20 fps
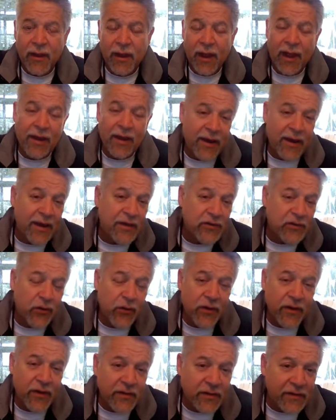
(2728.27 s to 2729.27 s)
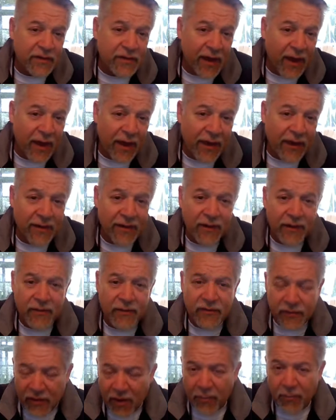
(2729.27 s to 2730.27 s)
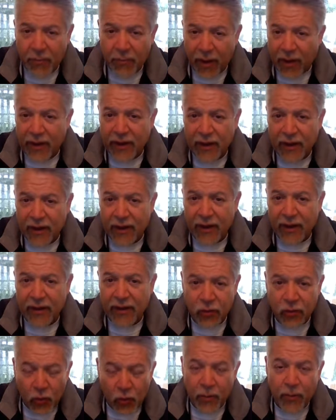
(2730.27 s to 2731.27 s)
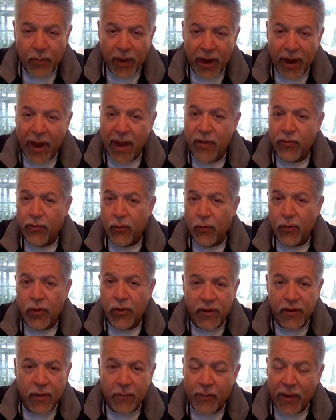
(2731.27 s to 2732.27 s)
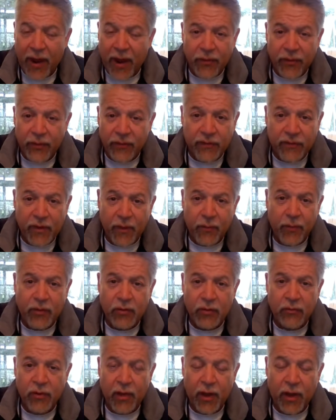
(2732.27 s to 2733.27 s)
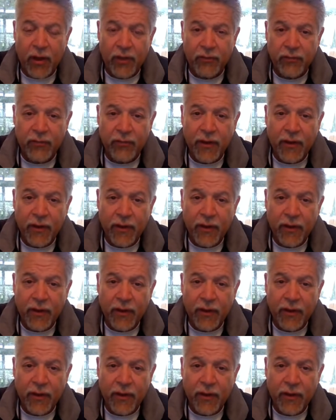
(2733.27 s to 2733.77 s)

And he's going to send somebody in your path or in the path of someone you love